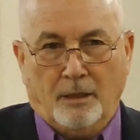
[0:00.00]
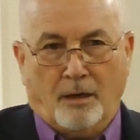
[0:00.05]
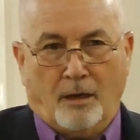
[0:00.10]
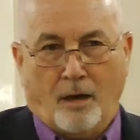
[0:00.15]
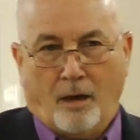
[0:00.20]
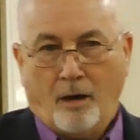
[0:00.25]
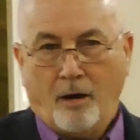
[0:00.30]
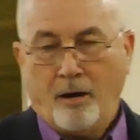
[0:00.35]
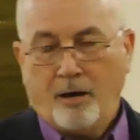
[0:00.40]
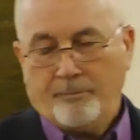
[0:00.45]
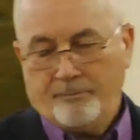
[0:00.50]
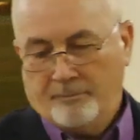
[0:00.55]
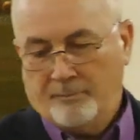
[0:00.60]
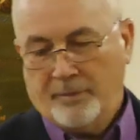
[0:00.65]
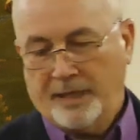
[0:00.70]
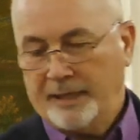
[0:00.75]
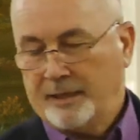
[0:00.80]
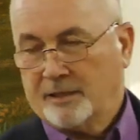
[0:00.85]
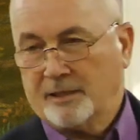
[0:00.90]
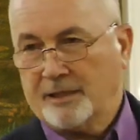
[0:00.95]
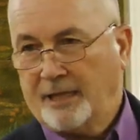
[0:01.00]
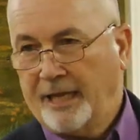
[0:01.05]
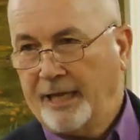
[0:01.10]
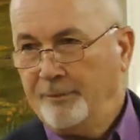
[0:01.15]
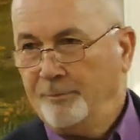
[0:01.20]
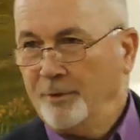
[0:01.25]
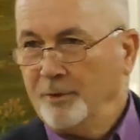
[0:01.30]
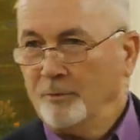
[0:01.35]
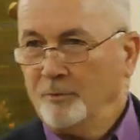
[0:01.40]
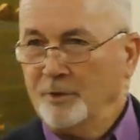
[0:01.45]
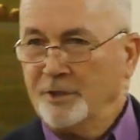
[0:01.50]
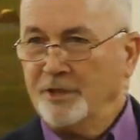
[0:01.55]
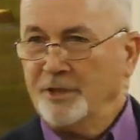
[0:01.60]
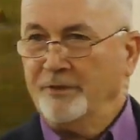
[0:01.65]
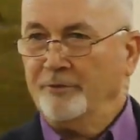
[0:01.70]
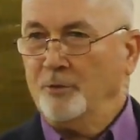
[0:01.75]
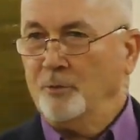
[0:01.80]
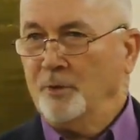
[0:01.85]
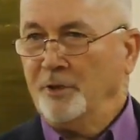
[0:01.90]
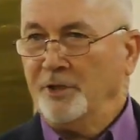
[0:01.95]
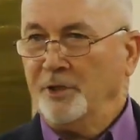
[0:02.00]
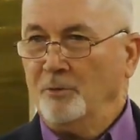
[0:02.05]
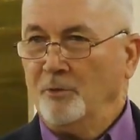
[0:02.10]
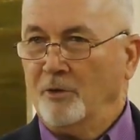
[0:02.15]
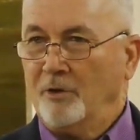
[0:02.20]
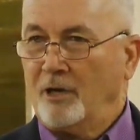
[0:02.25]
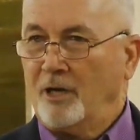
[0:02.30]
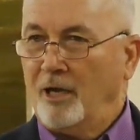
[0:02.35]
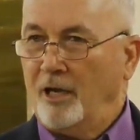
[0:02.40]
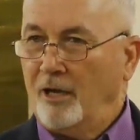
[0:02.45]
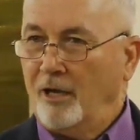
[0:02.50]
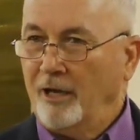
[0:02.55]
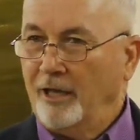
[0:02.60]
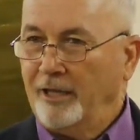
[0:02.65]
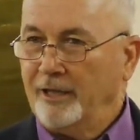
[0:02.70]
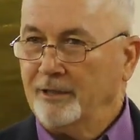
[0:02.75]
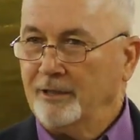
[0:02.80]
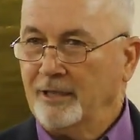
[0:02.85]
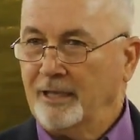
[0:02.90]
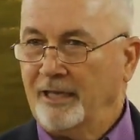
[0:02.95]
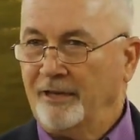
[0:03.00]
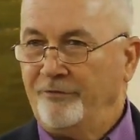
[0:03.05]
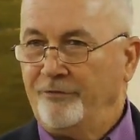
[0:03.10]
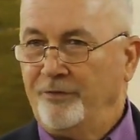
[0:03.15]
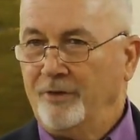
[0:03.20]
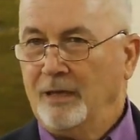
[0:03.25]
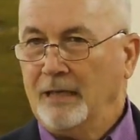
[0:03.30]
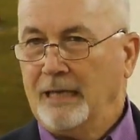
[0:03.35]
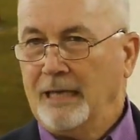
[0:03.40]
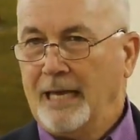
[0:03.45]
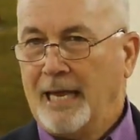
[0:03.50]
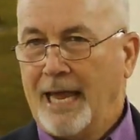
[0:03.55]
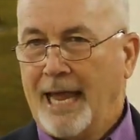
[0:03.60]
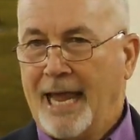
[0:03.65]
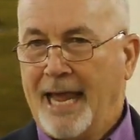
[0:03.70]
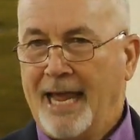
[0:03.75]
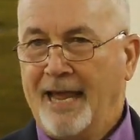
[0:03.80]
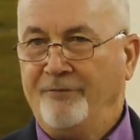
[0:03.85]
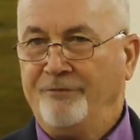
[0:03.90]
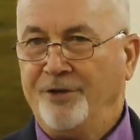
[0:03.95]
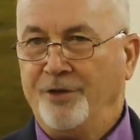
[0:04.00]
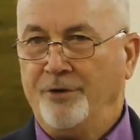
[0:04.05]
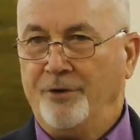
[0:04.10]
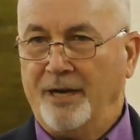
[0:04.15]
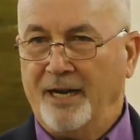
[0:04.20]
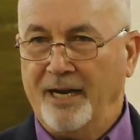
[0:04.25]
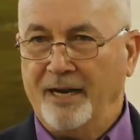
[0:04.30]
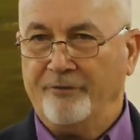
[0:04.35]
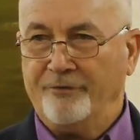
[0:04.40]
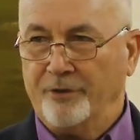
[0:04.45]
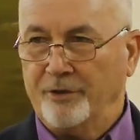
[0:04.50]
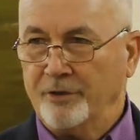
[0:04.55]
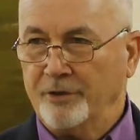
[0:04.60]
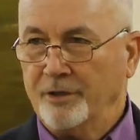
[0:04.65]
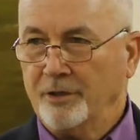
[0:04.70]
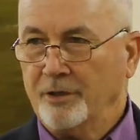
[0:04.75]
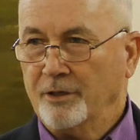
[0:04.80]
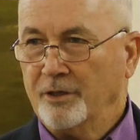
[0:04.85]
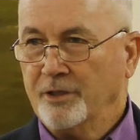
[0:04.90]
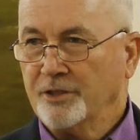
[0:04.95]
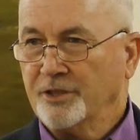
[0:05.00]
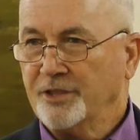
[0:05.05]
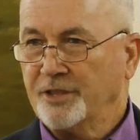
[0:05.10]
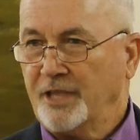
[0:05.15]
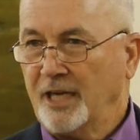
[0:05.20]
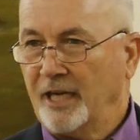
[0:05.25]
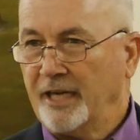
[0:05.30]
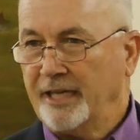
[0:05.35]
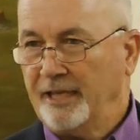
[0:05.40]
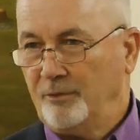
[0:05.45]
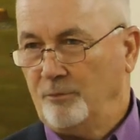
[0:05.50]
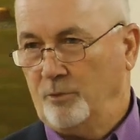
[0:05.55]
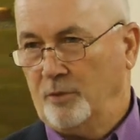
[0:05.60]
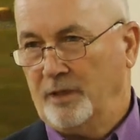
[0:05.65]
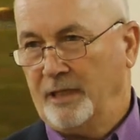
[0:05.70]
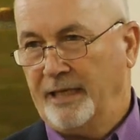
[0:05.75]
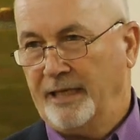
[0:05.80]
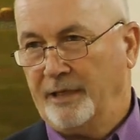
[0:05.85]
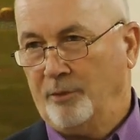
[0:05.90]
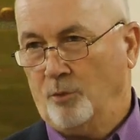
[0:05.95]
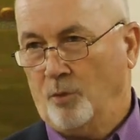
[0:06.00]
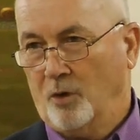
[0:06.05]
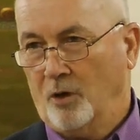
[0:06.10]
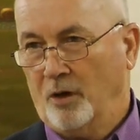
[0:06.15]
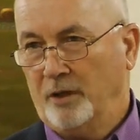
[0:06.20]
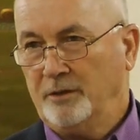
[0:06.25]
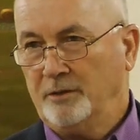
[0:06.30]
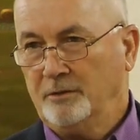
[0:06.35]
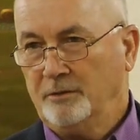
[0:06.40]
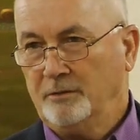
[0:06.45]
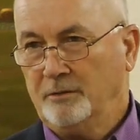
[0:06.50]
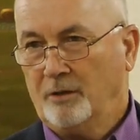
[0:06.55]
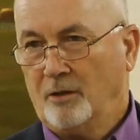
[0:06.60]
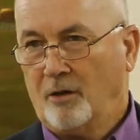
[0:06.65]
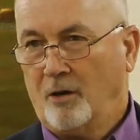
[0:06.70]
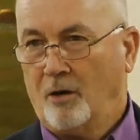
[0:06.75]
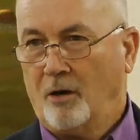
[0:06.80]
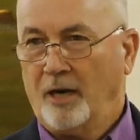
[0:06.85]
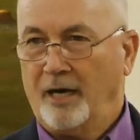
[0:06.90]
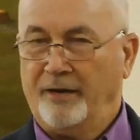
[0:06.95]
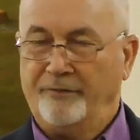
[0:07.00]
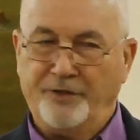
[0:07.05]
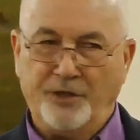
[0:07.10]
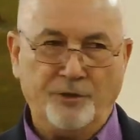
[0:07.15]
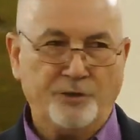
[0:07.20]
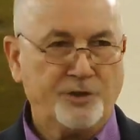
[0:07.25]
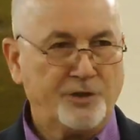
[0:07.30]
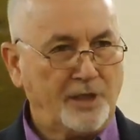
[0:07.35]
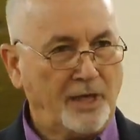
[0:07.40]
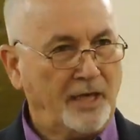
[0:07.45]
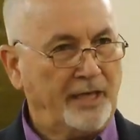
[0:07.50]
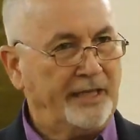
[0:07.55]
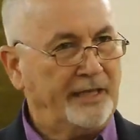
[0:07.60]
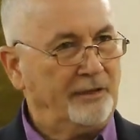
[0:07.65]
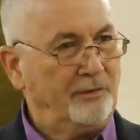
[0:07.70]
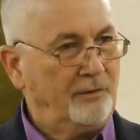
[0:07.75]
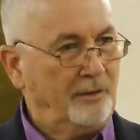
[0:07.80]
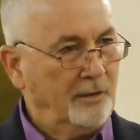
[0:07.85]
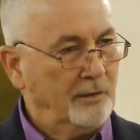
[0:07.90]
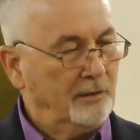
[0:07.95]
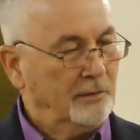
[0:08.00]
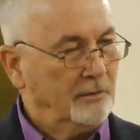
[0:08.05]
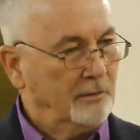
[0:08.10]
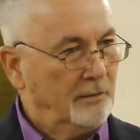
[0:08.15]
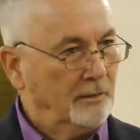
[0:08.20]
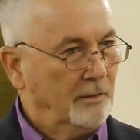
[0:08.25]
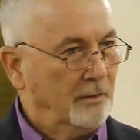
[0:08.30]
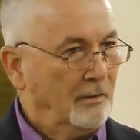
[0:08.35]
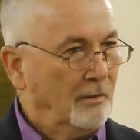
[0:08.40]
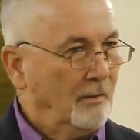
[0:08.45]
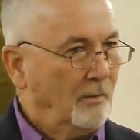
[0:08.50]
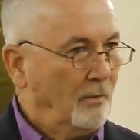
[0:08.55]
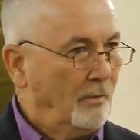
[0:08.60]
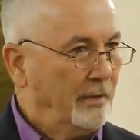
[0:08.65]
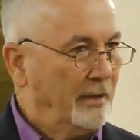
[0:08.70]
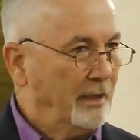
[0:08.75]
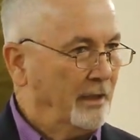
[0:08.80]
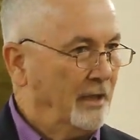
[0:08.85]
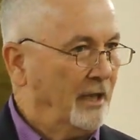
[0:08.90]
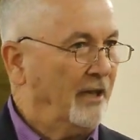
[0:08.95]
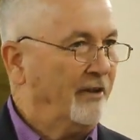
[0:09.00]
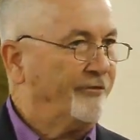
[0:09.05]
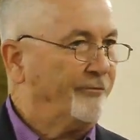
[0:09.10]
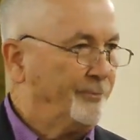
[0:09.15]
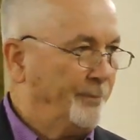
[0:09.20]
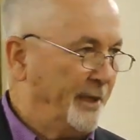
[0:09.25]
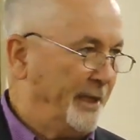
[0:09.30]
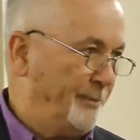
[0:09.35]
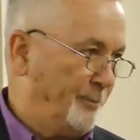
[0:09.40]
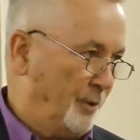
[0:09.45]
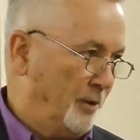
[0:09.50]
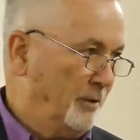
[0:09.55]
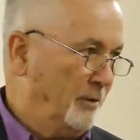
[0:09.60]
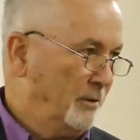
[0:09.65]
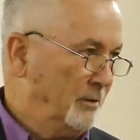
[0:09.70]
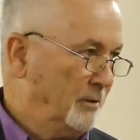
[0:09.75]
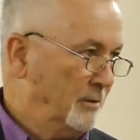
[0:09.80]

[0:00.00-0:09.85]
or make a statement, whichever one you want to call it. Have you ever studied with anyone, or have you studied with enough people